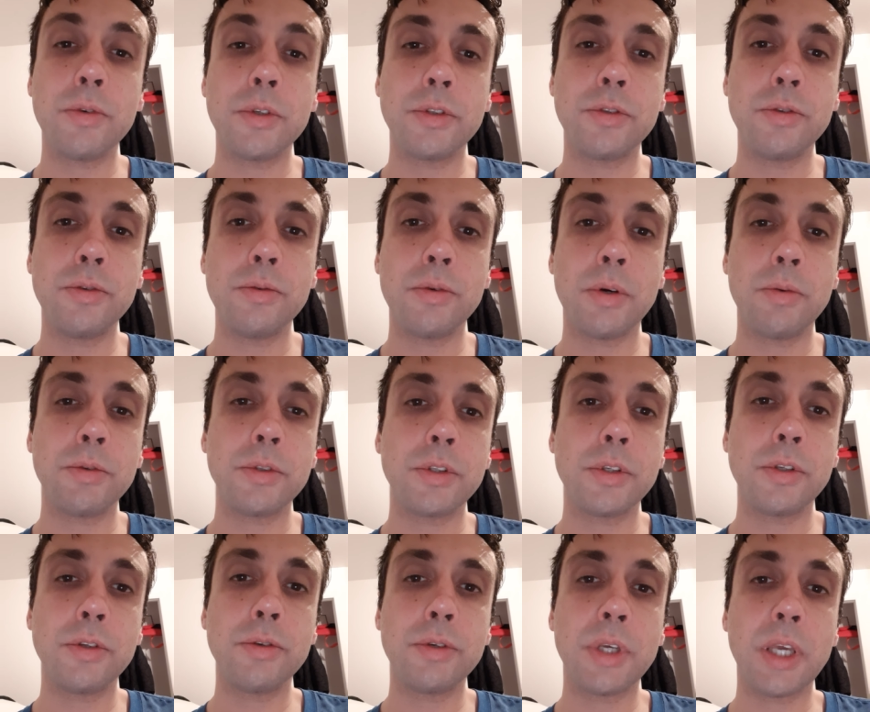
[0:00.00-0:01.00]
was new. I was a
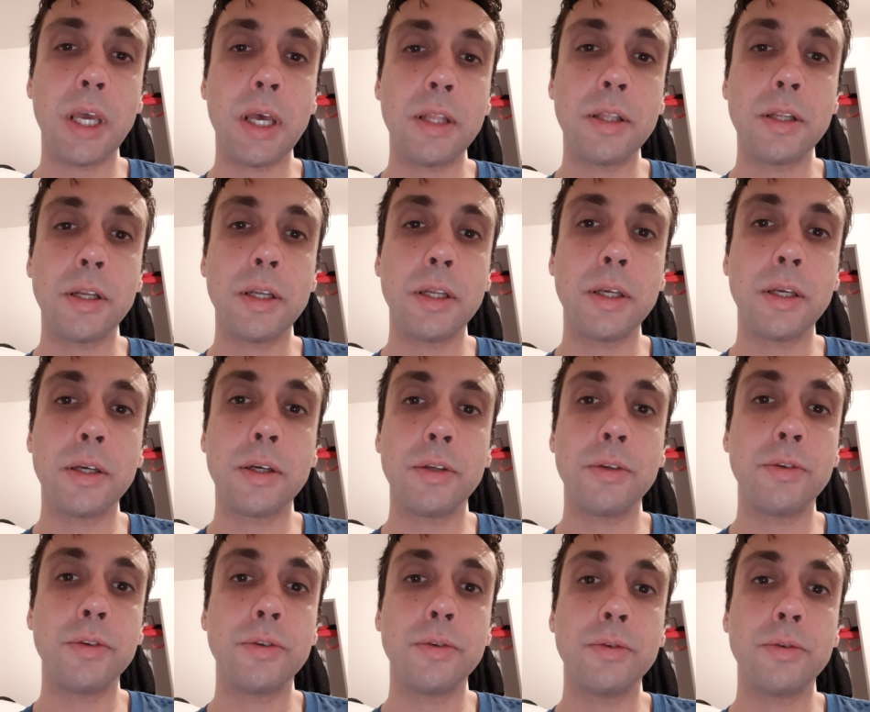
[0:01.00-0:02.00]
new Catholic, a
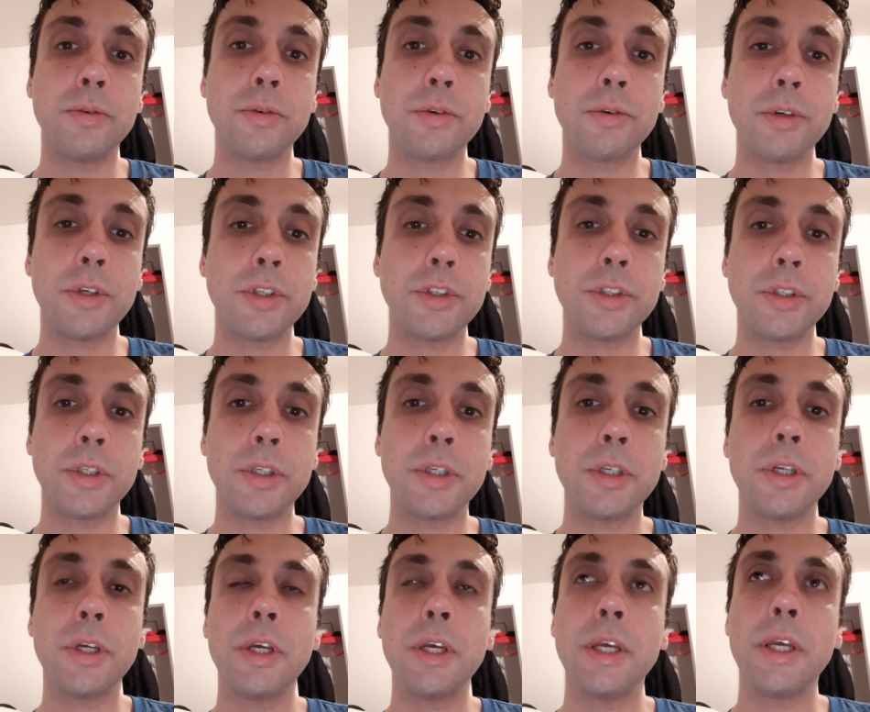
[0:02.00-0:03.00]
new
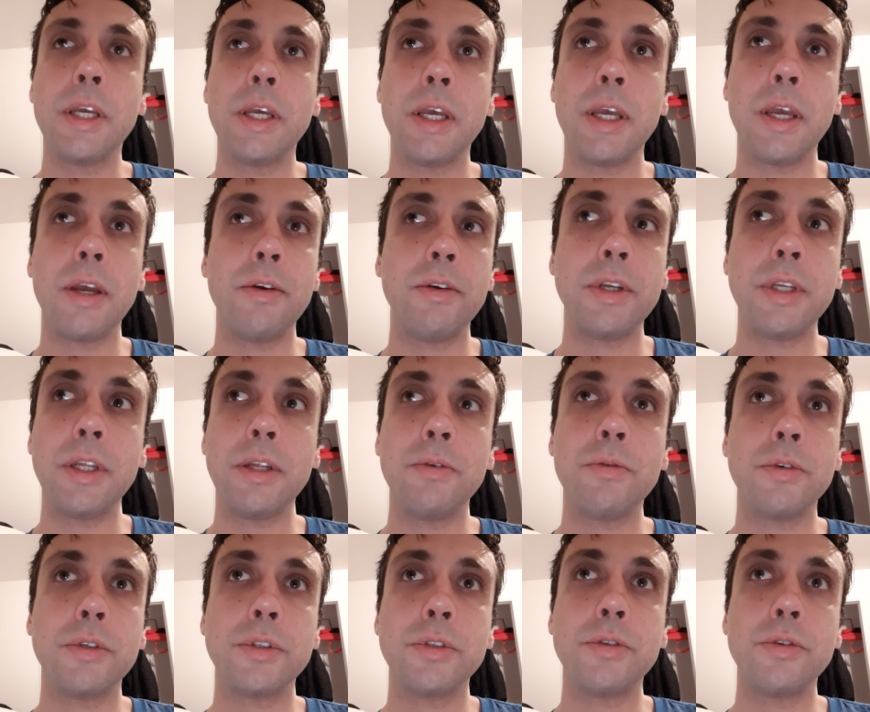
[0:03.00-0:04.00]
Christian, everything
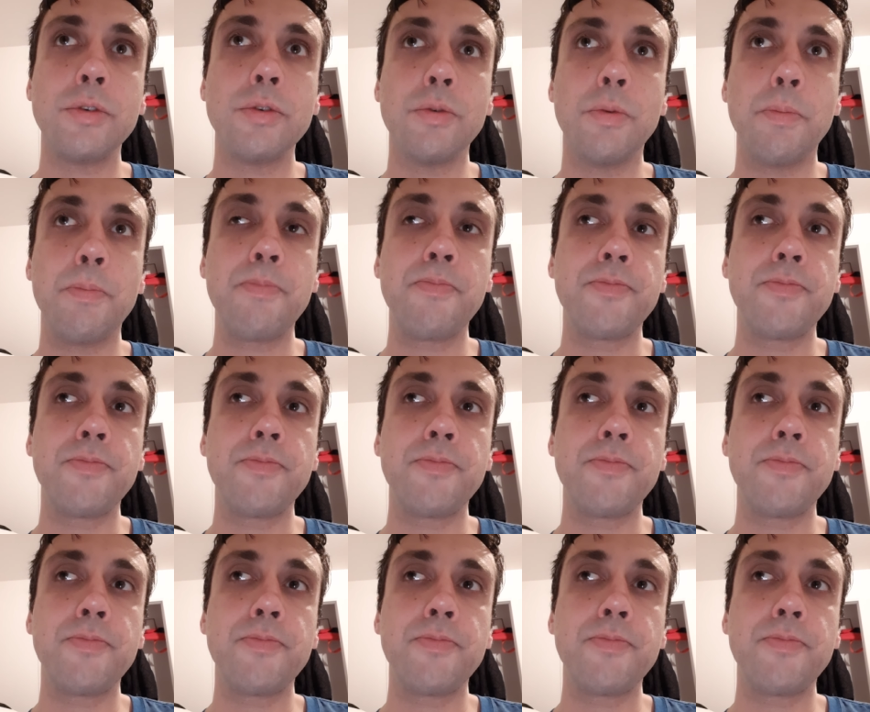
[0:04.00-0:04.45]
was new.